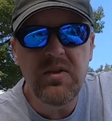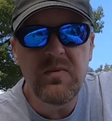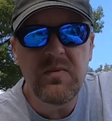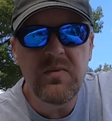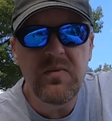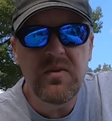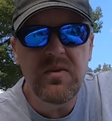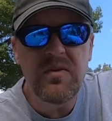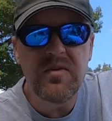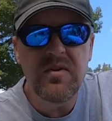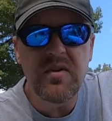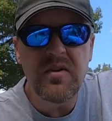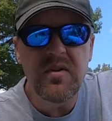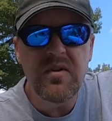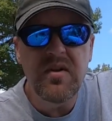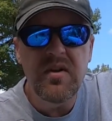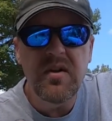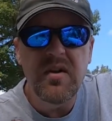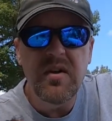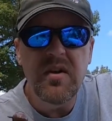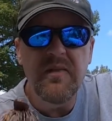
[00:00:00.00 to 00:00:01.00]
One's
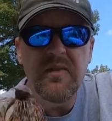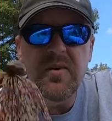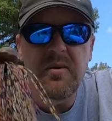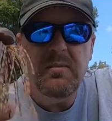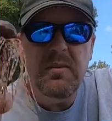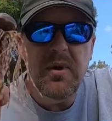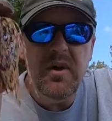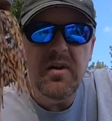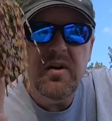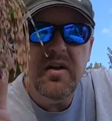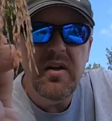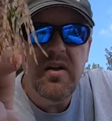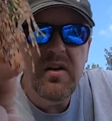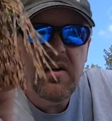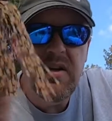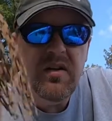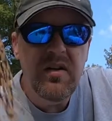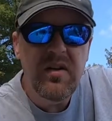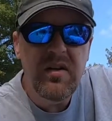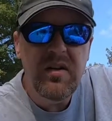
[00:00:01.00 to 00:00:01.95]
a football head,